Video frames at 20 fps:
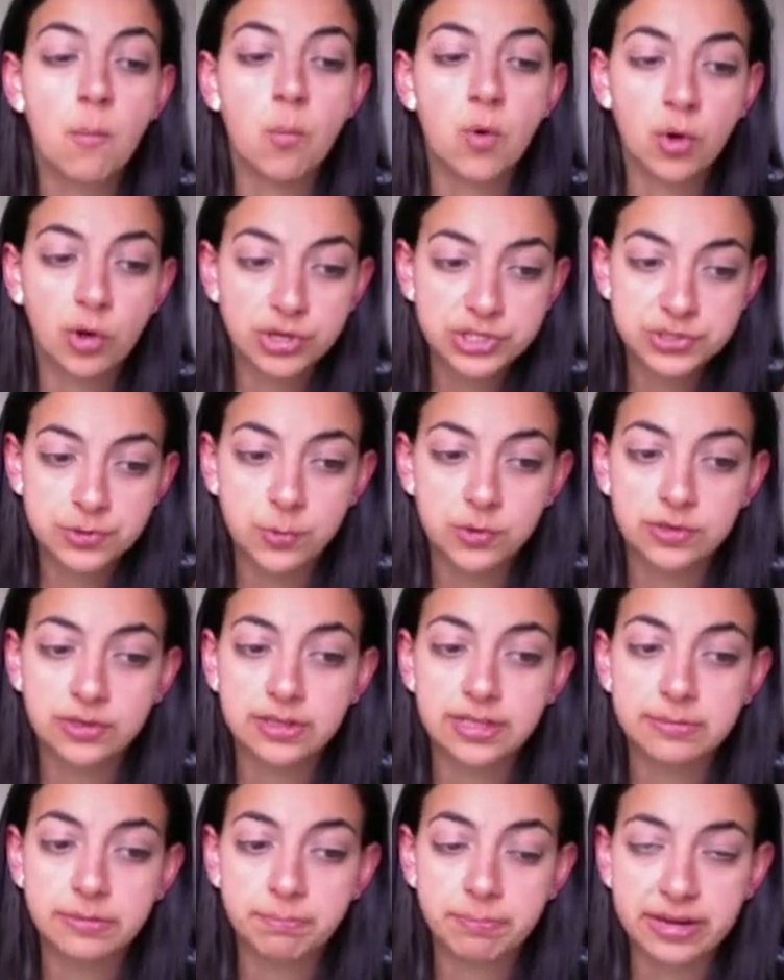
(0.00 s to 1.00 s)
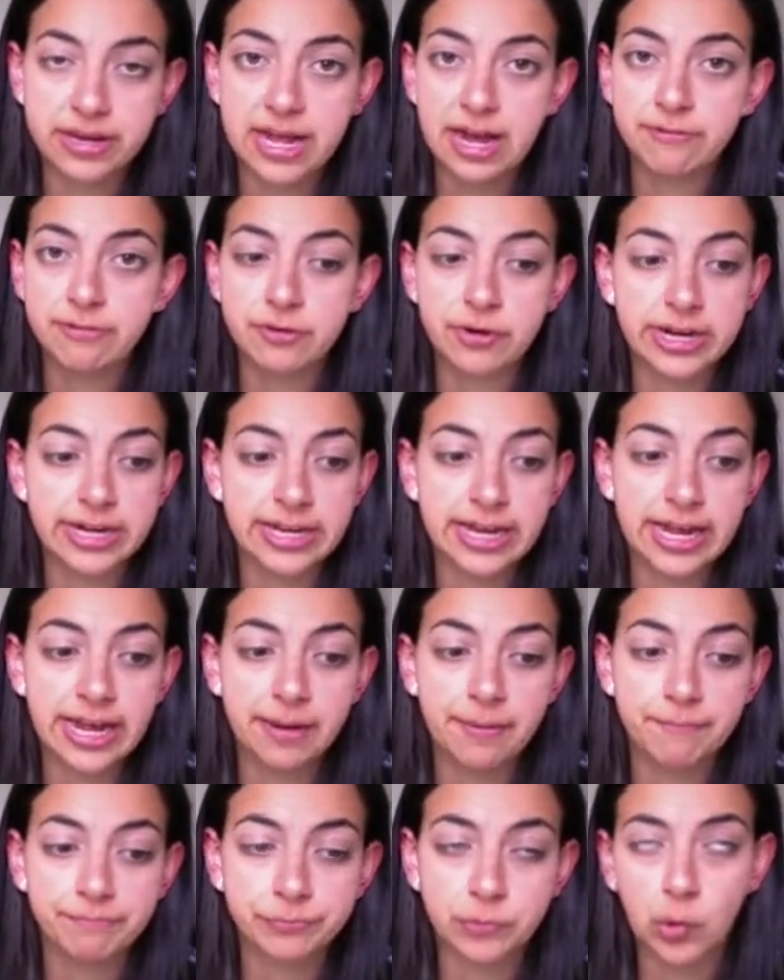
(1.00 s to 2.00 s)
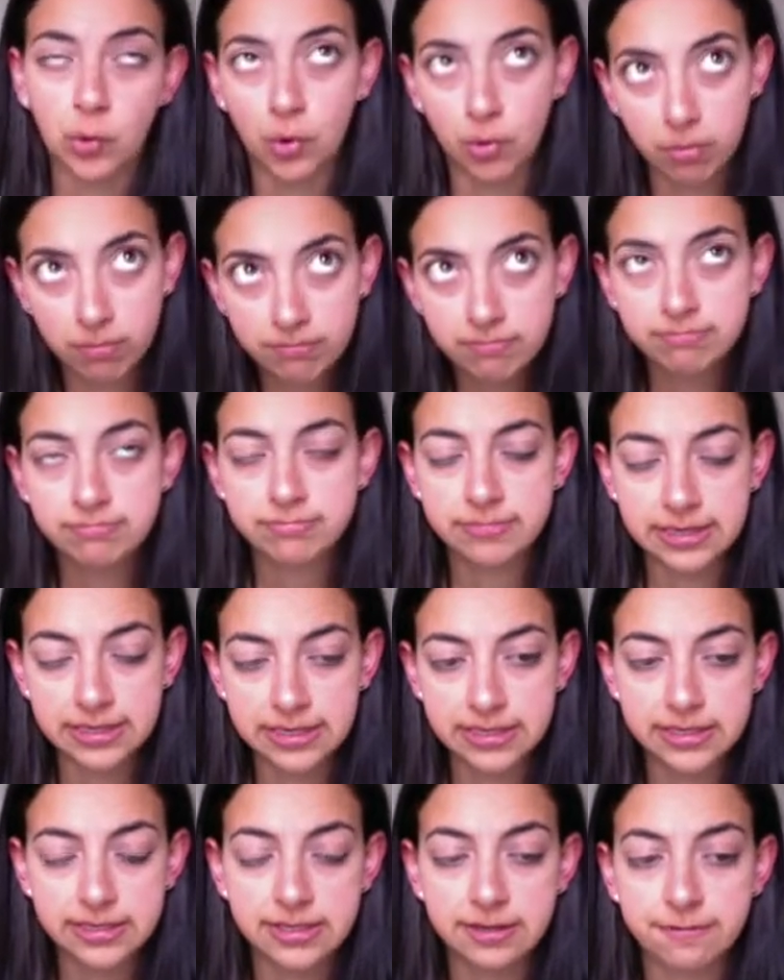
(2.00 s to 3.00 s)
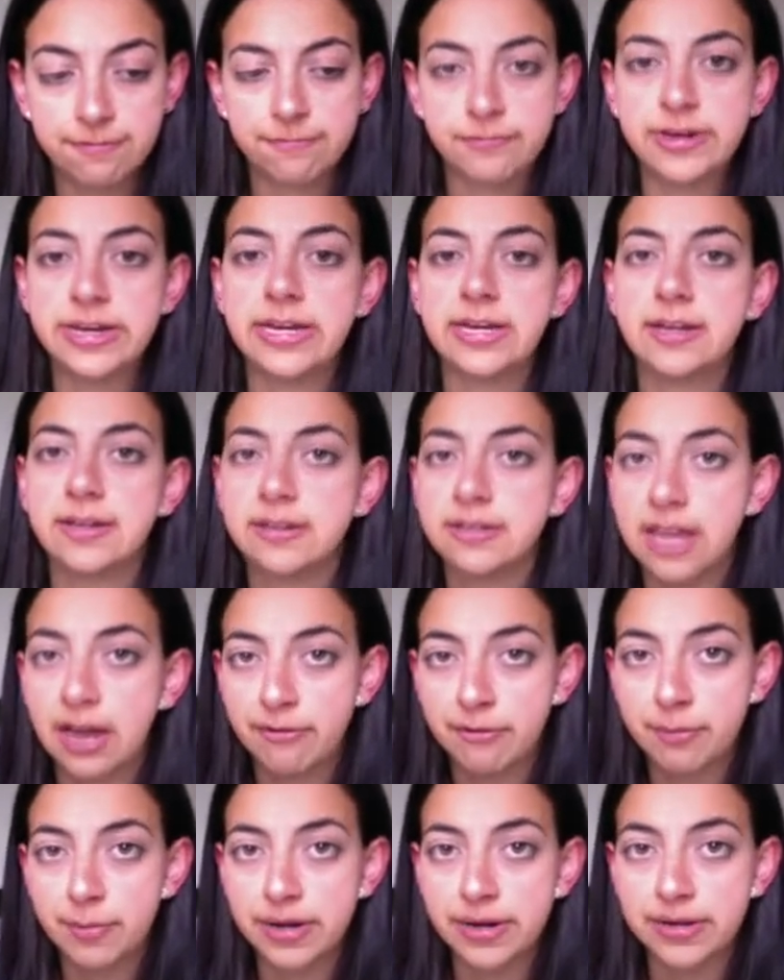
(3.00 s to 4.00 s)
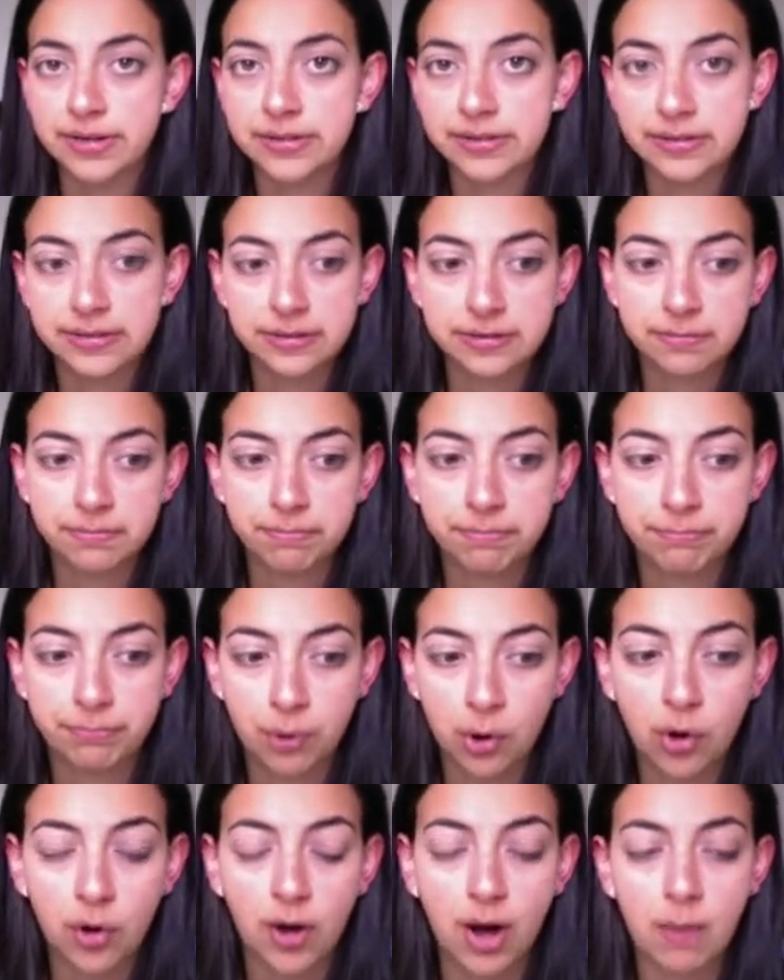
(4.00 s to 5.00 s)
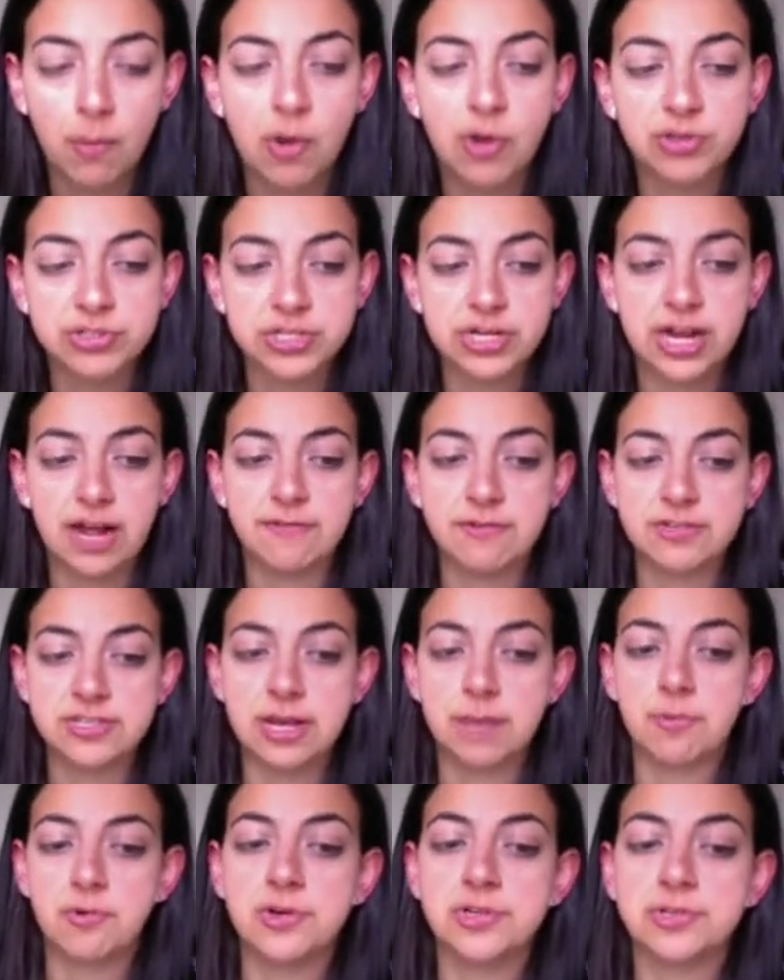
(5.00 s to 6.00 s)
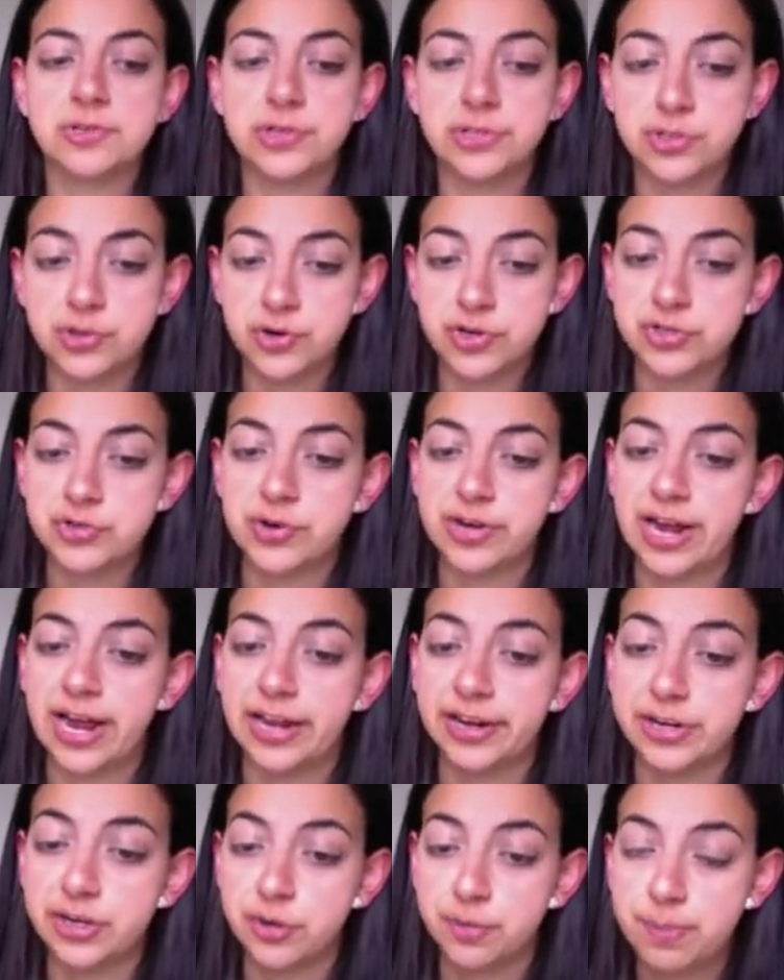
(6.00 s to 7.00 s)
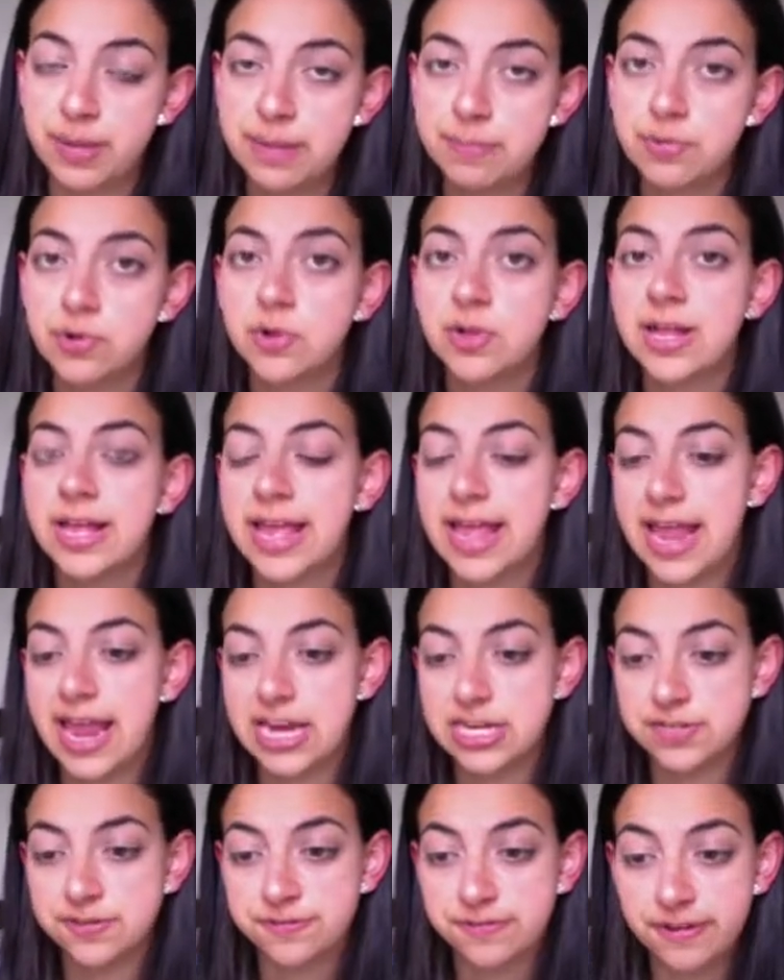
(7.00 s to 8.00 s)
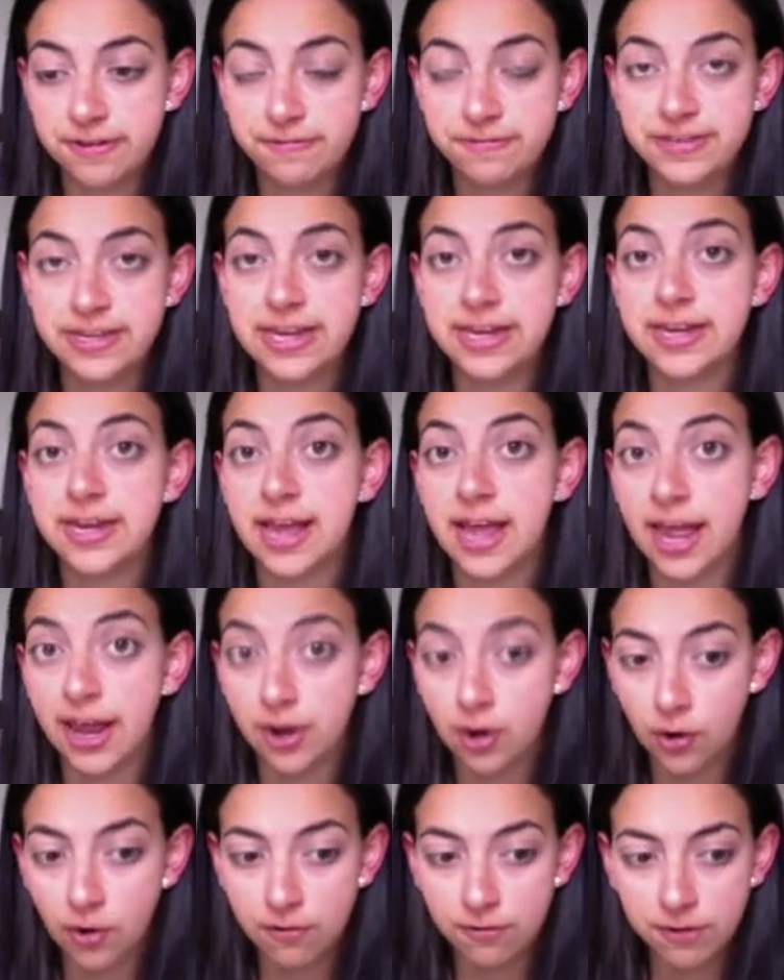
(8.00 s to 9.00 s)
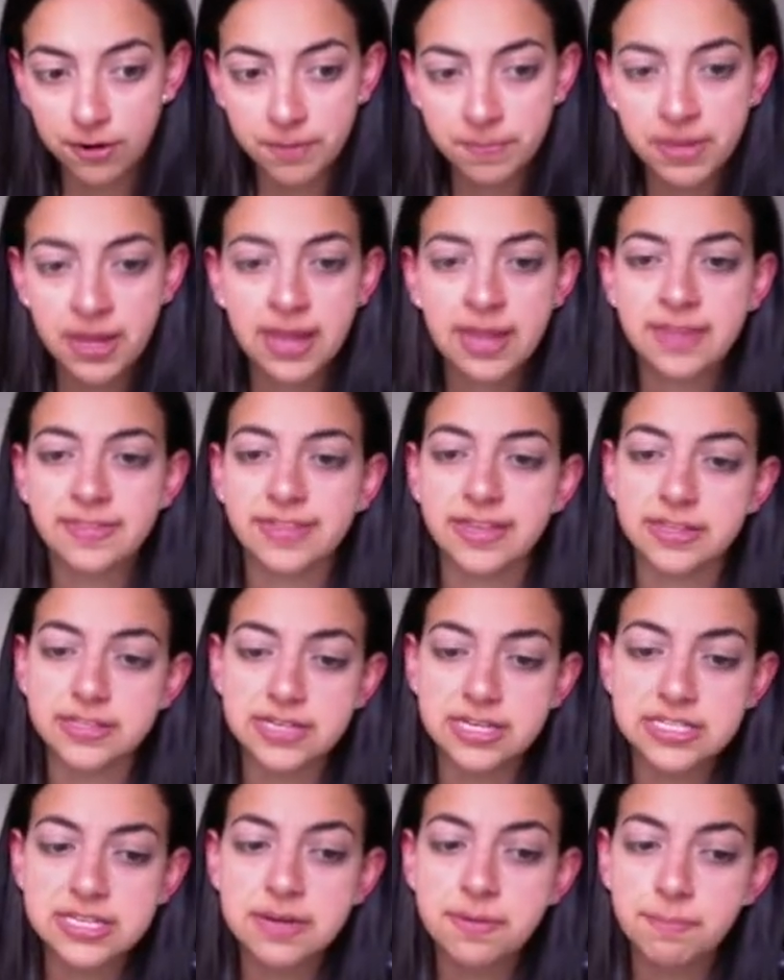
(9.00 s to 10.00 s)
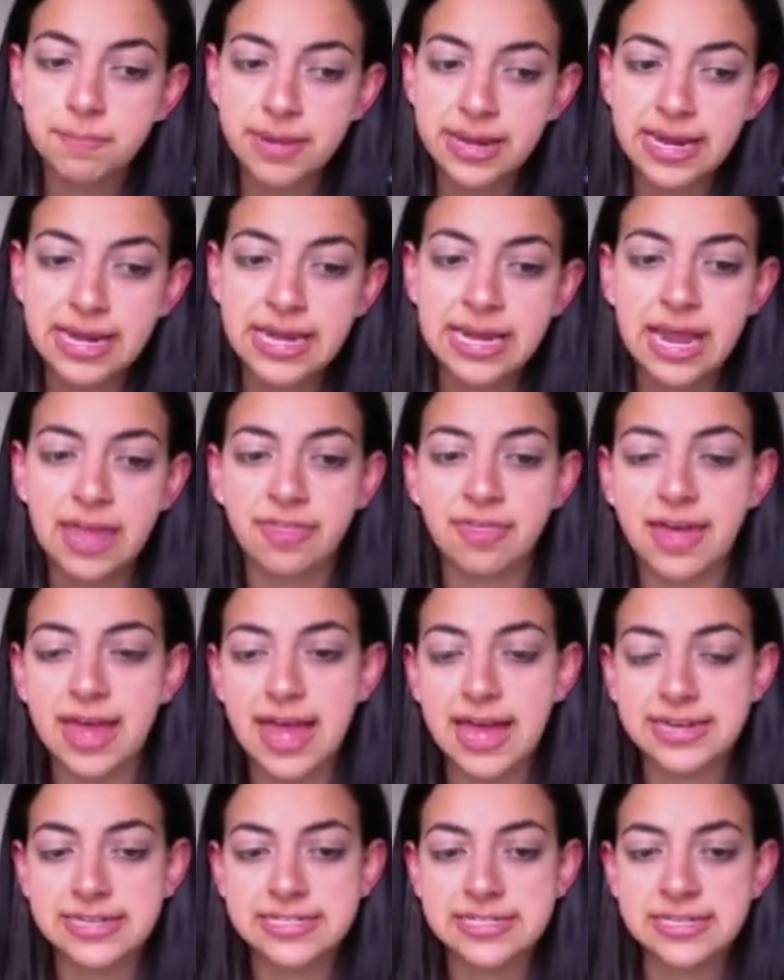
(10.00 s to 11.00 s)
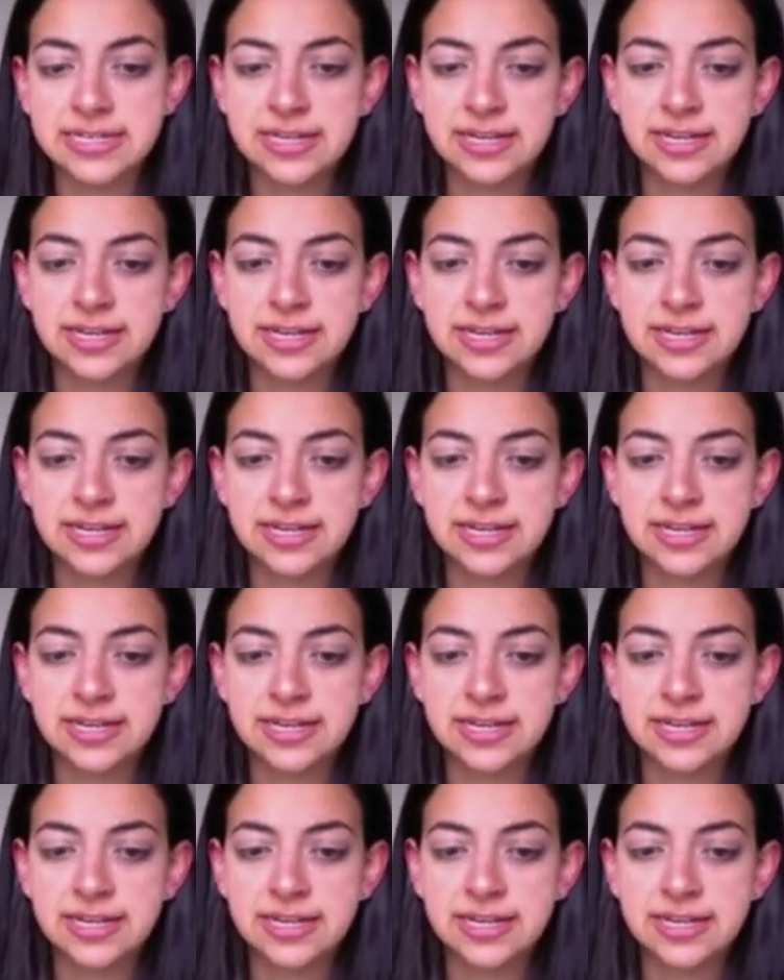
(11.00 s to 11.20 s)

We also will be covering, or the free government program also covers Aboriginal and Torres Strait Islander people age 15 and over. That doesn't mean that